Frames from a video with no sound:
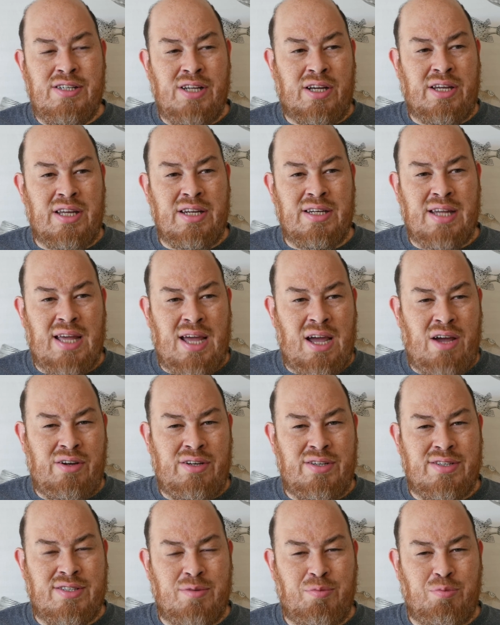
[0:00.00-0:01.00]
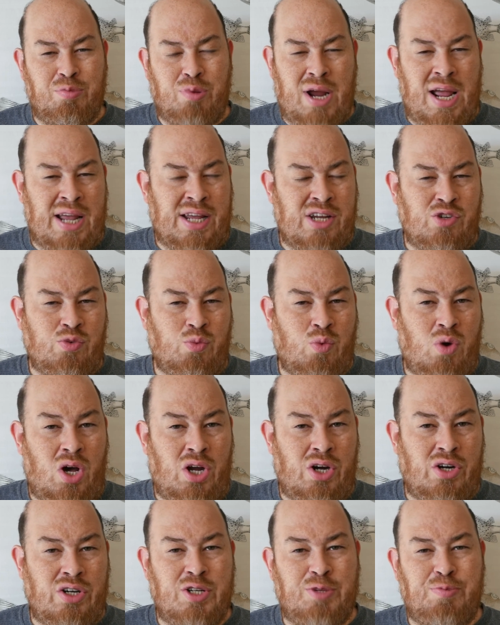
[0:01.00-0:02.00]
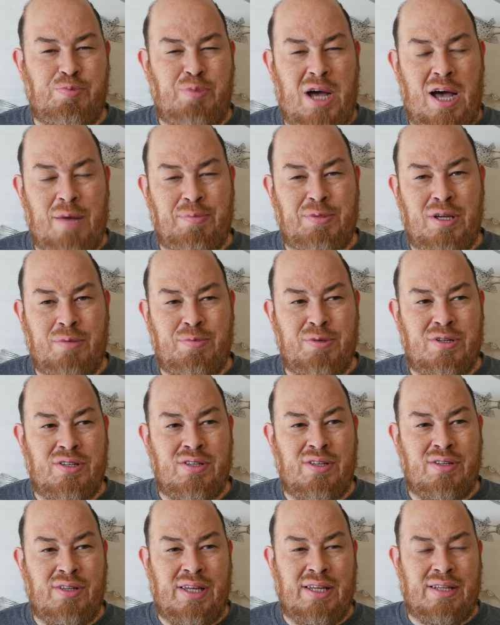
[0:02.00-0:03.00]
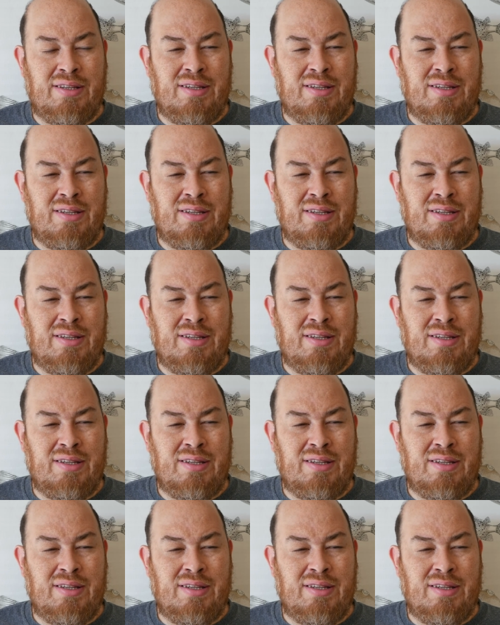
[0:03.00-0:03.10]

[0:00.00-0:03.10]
ducking down in some brackish water and just popped up and did it.